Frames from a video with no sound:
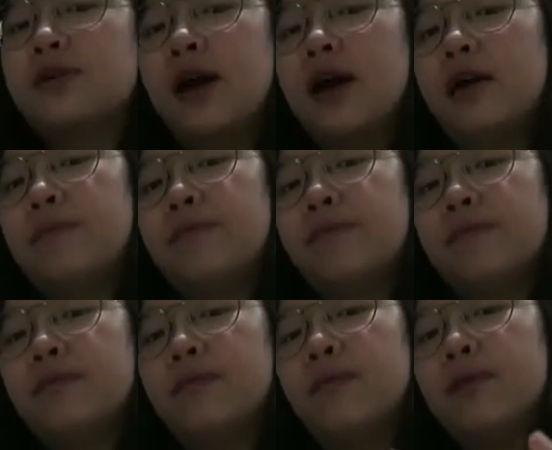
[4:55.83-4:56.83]
try it.
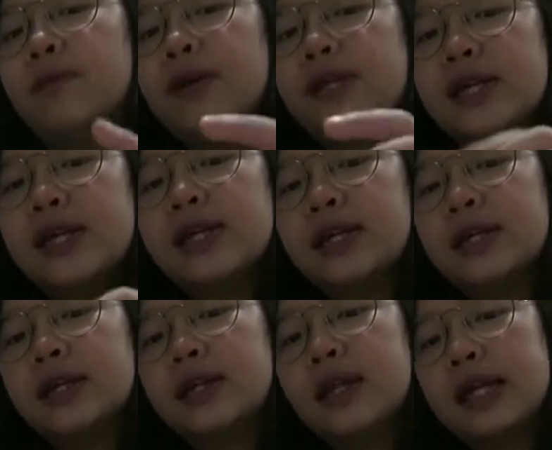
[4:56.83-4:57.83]
We didn't
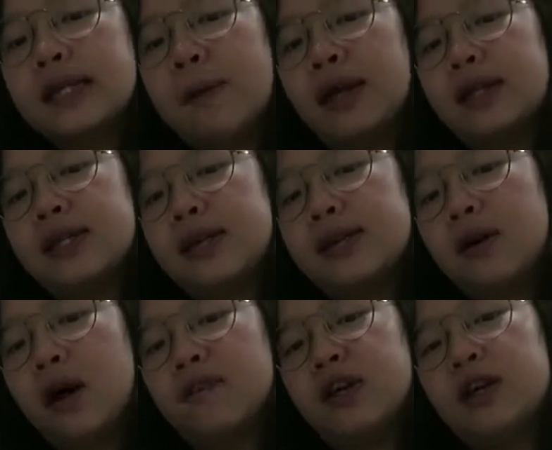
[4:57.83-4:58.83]
expect this as
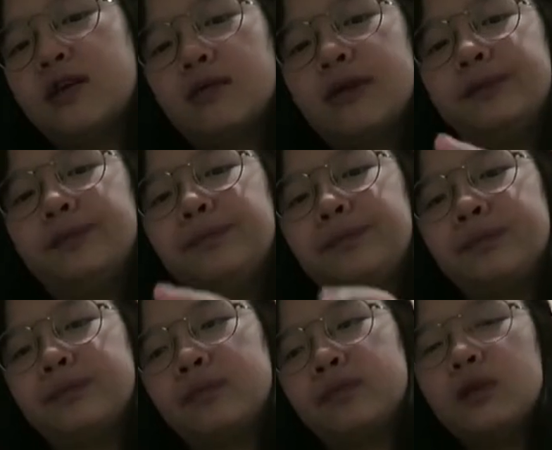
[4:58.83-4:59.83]
coffee.
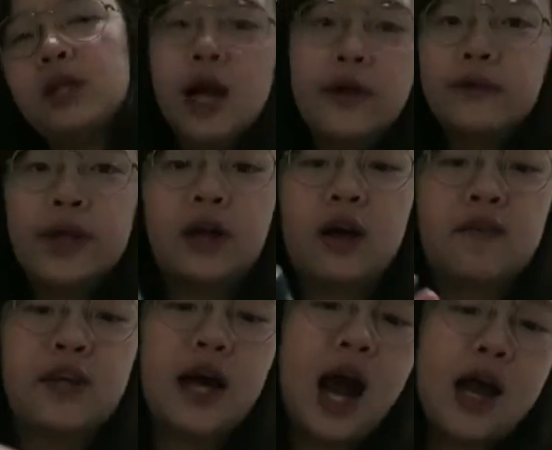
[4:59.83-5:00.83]
I don't like
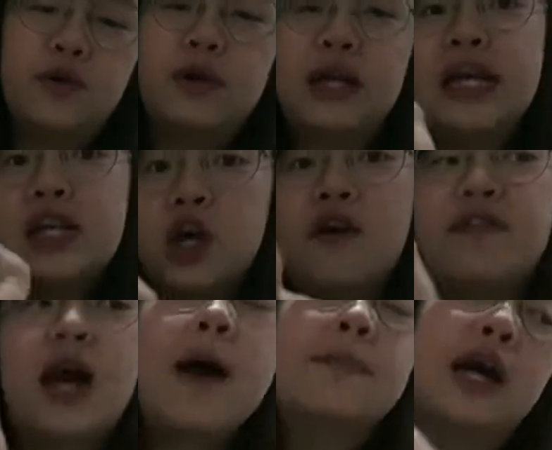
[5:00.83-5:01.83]
coffee. I don't eat
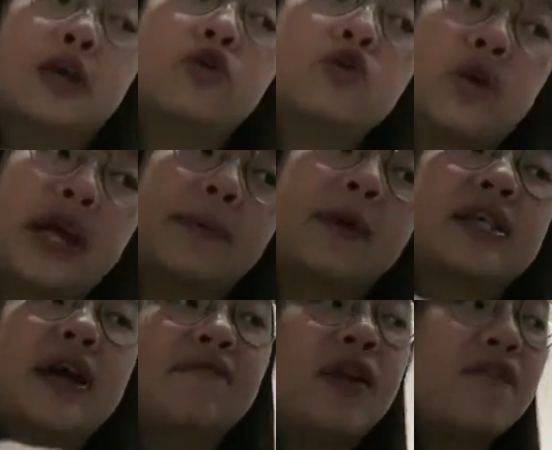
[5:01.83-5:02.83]
coffee. I mean, I don't drink because
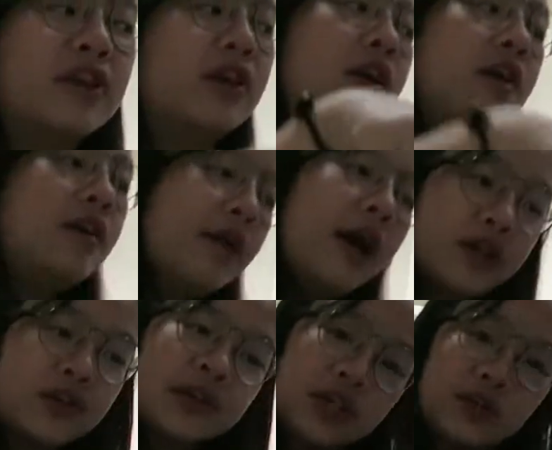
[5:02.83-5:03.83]
I've never actually